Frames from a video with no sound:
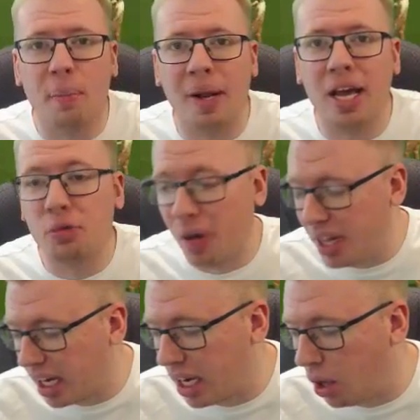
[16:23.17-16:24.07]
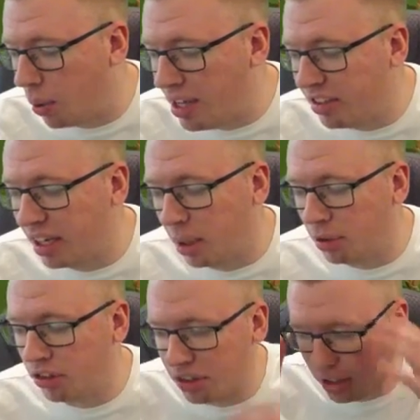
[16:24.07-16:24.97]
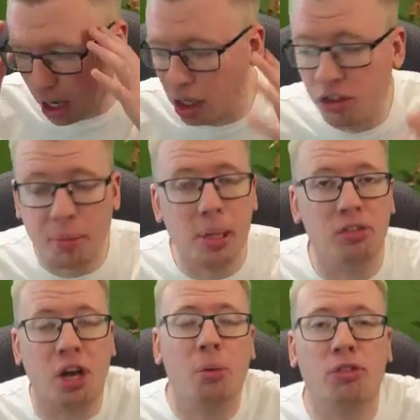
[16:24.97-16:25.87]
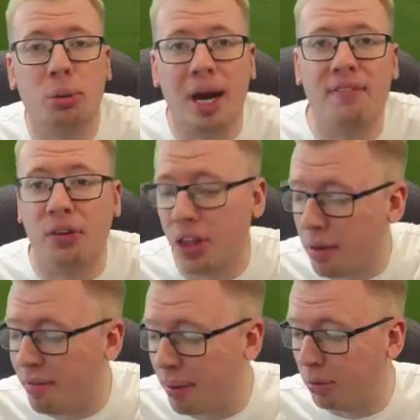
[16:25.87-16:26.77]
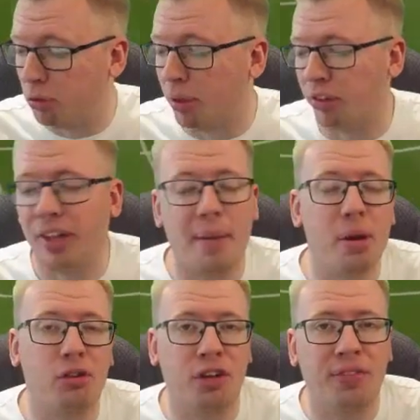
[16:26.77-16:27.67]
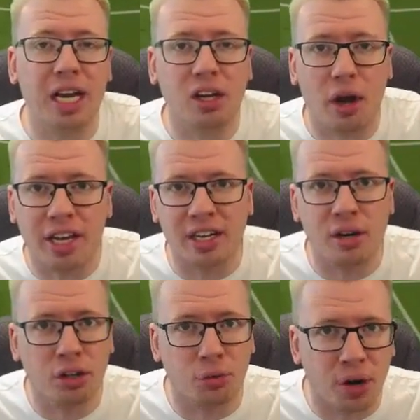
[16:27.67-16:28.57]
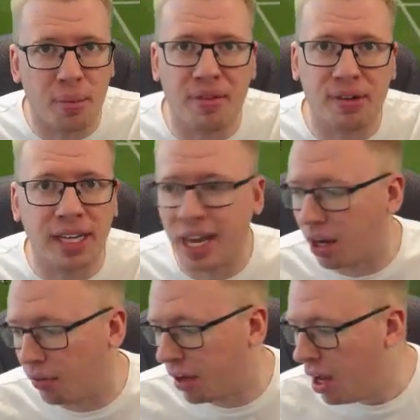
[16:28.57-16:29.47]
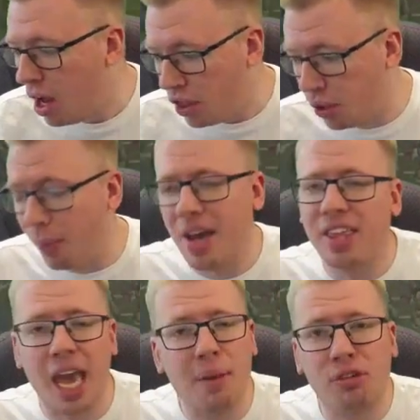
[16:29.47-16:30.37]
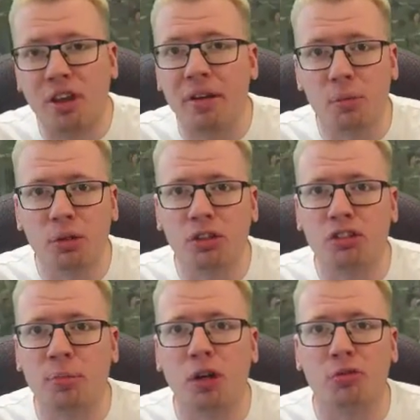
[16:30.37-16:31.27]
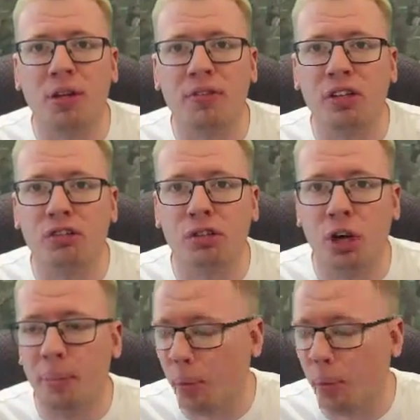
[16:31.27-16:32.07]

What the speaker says: played. When that goal went in, I was, to be honest, I was grateful that the ref blew his whistle there, because if that guy had had another run at me from kickoff, the way the game was going, it wouldn't have surprised me if he'd have scored.